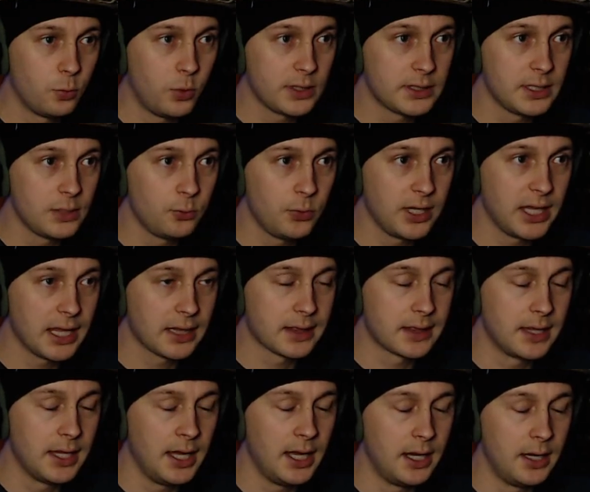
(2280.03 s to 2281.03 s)
what did we
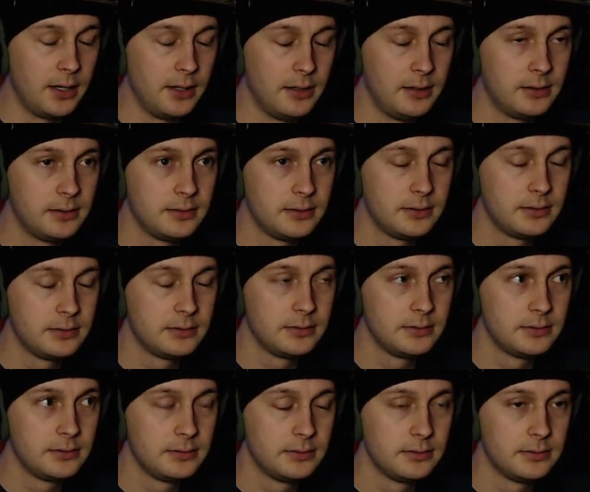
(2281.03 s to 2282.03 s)
get there?
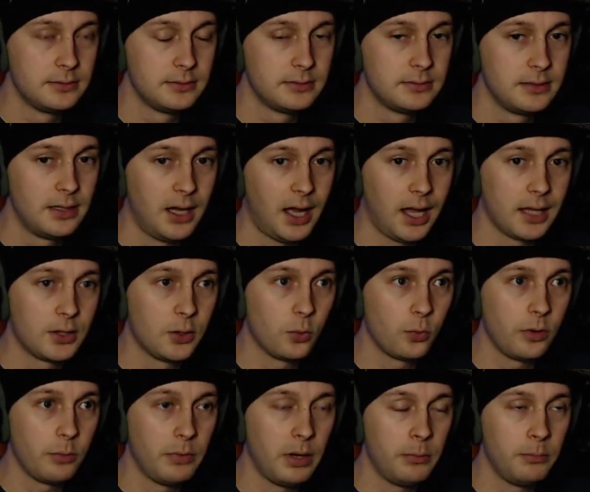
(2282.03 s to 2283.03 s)
I don't
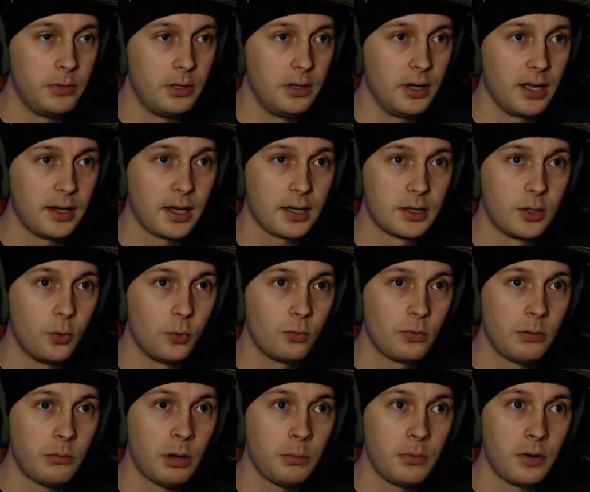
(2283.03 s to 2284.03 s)
remember, and I don't
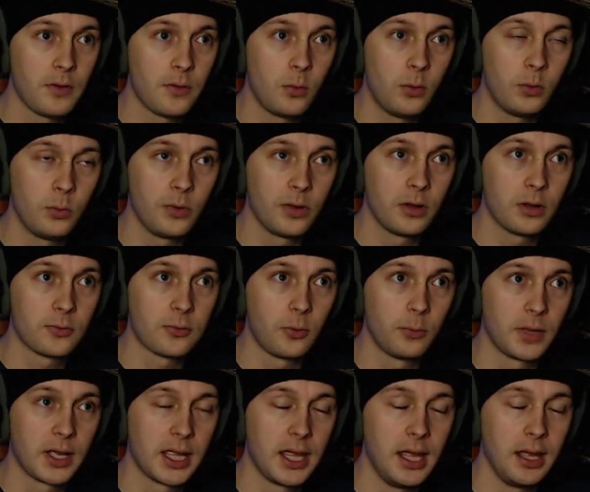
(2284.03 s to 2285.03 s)
remember the one we got from
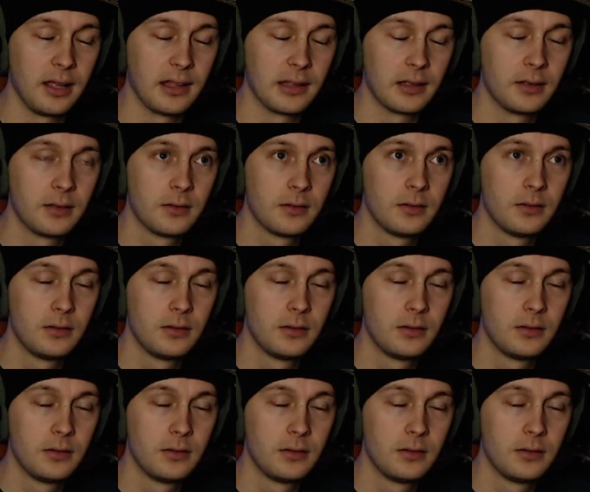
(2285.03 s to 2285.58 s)
the king